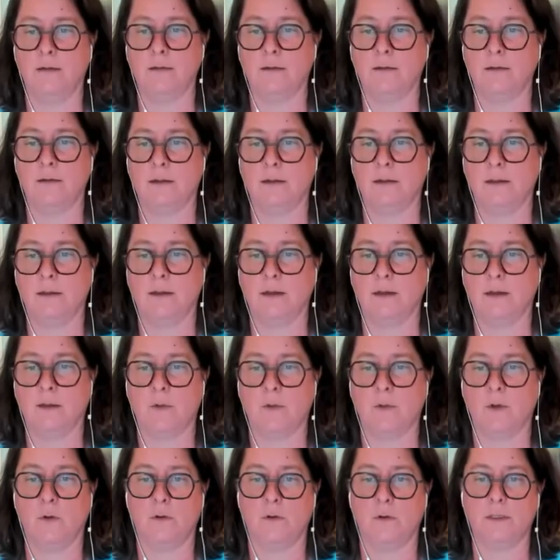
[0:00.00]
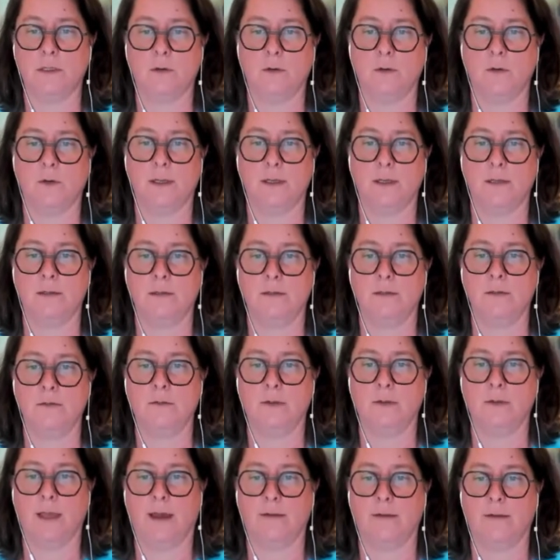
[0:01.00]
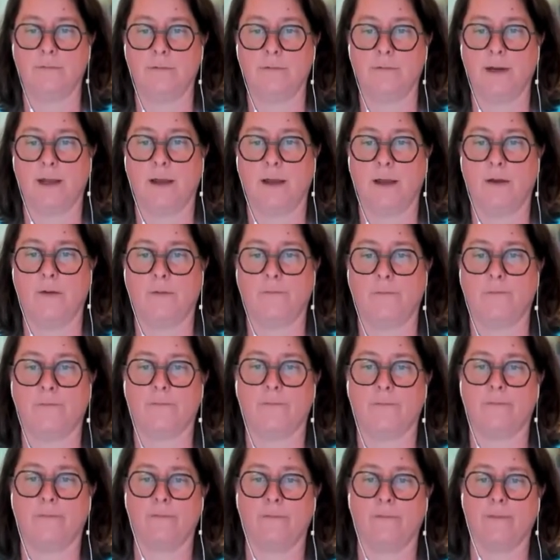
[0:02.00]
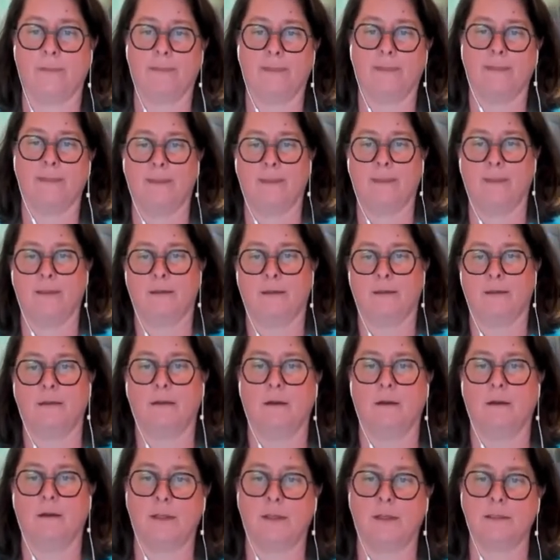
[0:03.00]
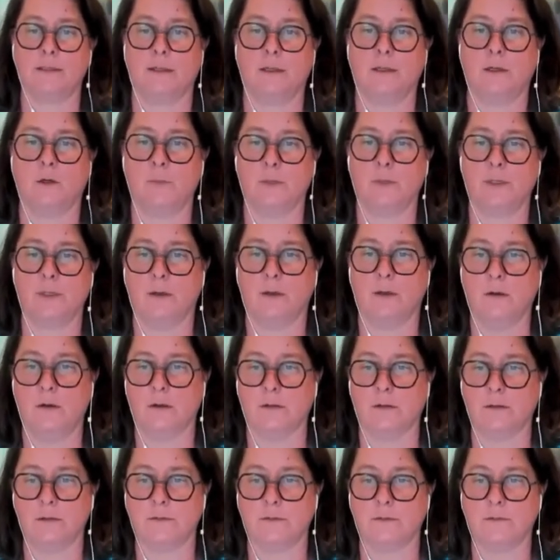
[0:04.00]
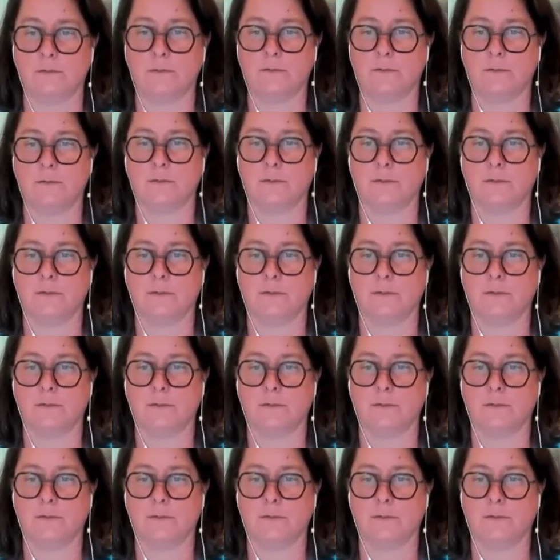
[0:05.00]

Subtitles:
out, and I'm going to go ahead and do that for now. Oh, that's not helping at all.